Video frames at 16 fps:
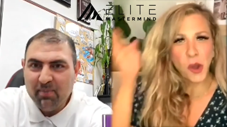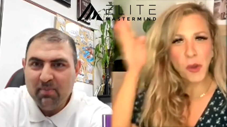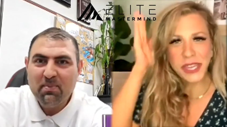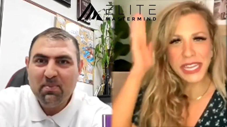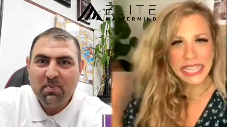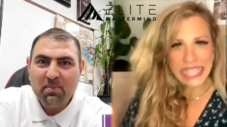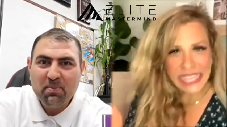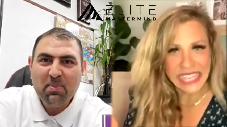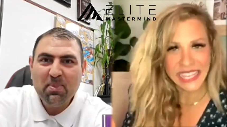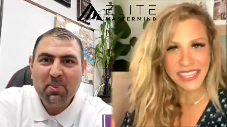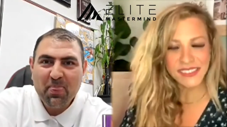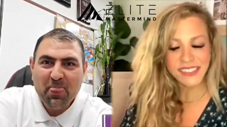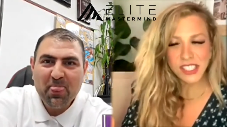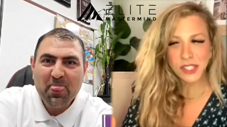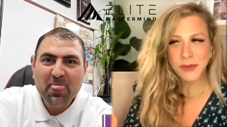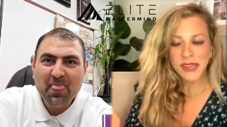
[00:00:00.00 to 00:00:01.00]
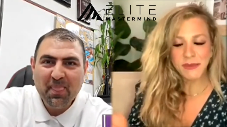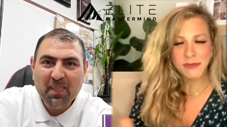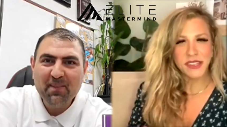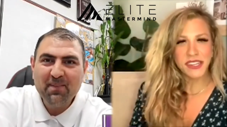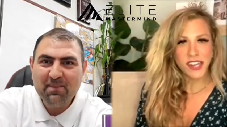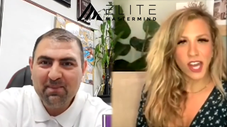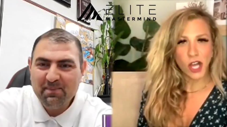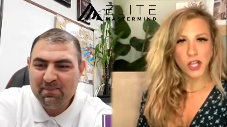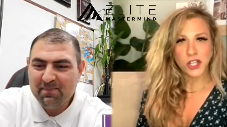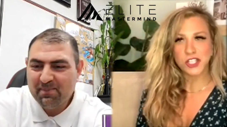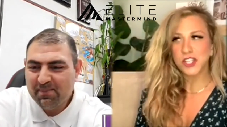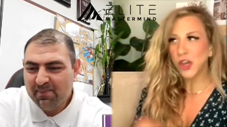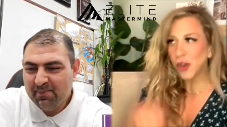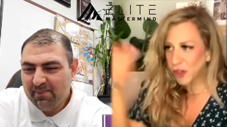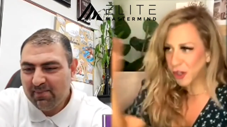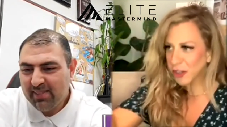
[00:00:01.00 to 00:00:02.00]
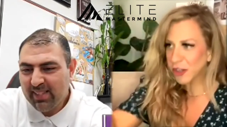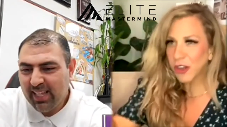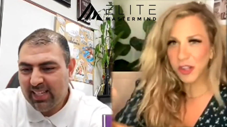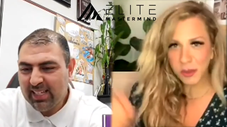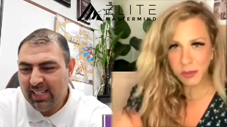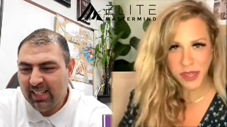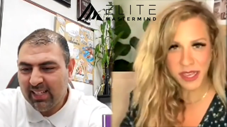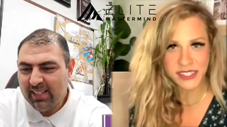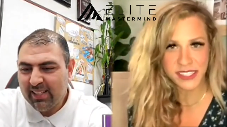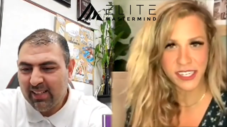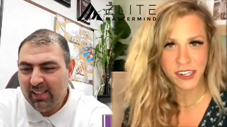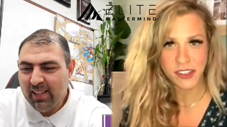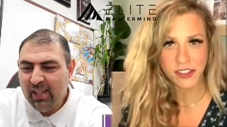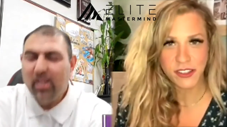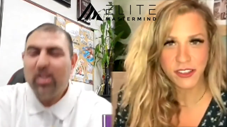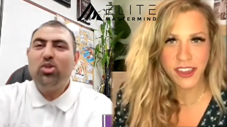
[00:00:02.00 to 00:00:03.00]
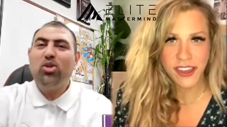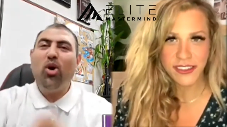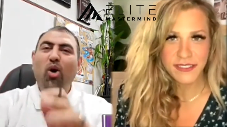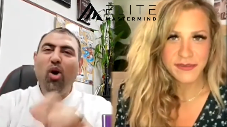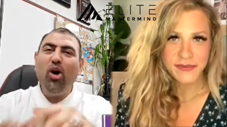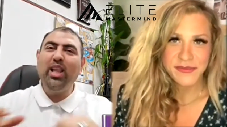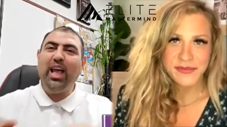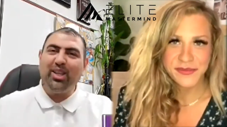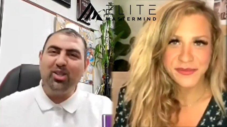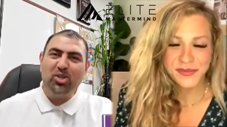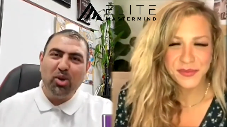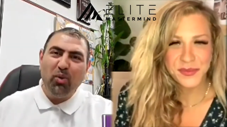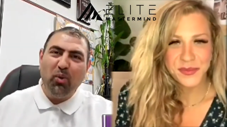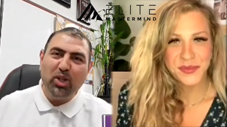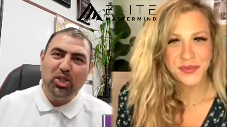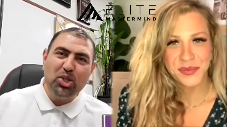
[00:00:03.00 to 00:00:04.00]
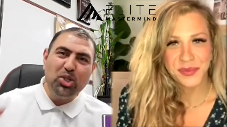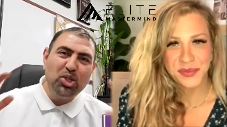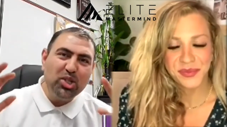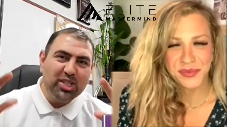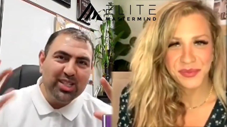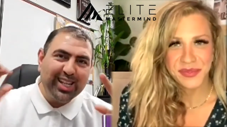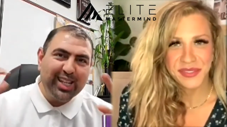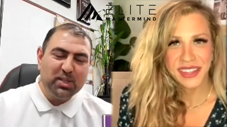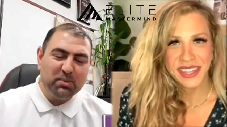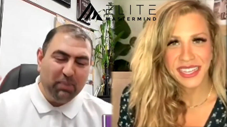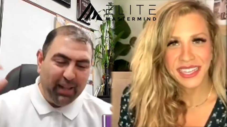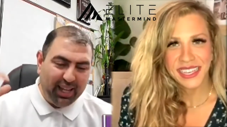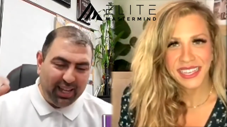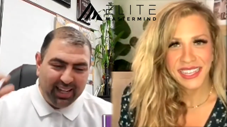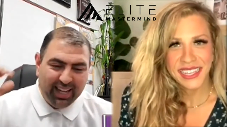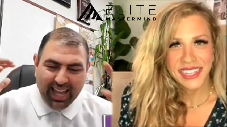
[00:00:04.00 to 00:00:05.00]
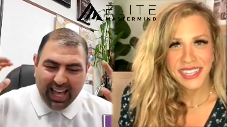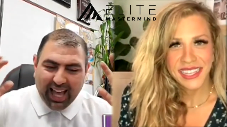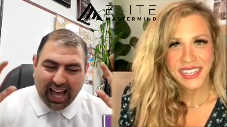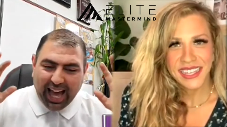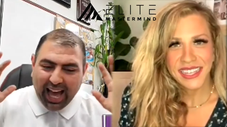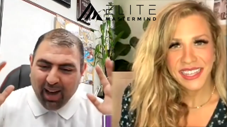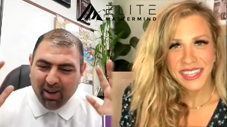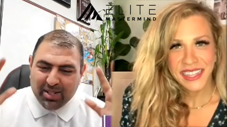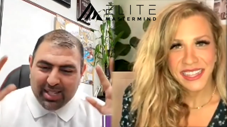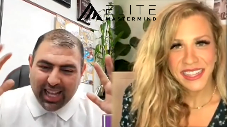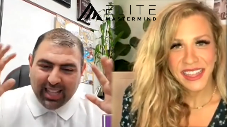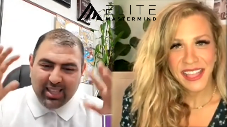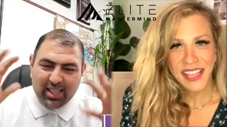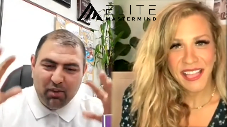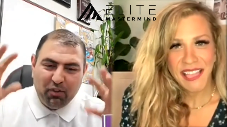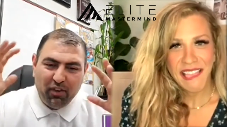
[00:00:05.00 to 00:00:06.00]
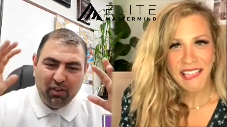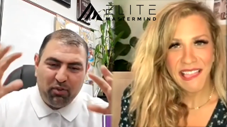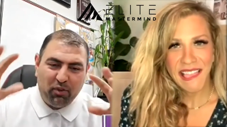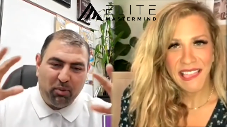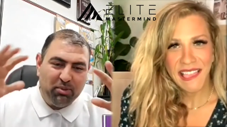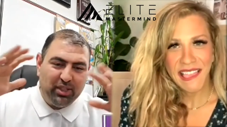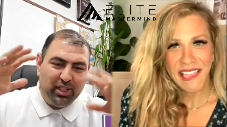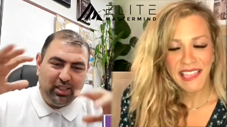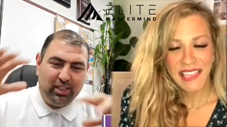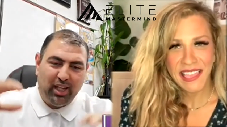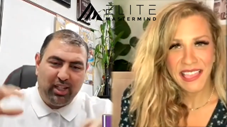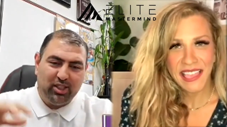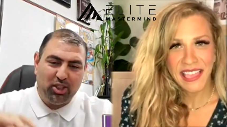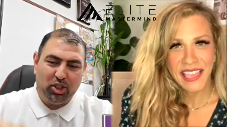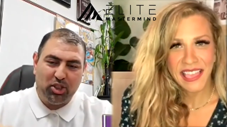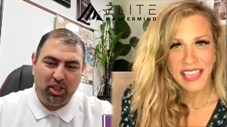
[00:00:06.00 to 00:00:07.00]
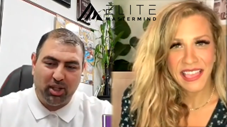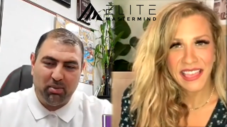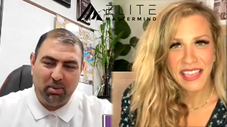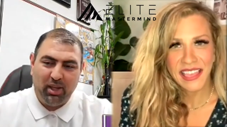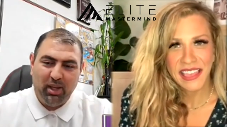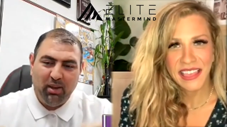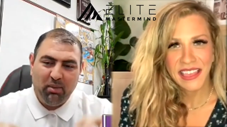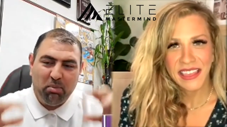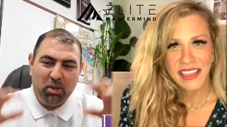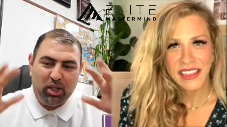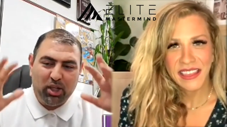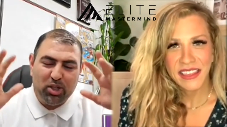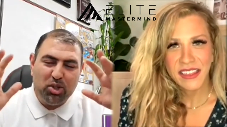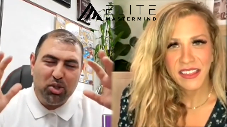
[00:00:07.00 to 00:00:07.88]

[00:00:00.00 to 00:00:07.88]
Speaker 1: get to eat unless you make a million dollars. Know your,
Speaker 2: know your place here. Okay? So hold on. So what you just explained, how is that different from dictatorship? Because you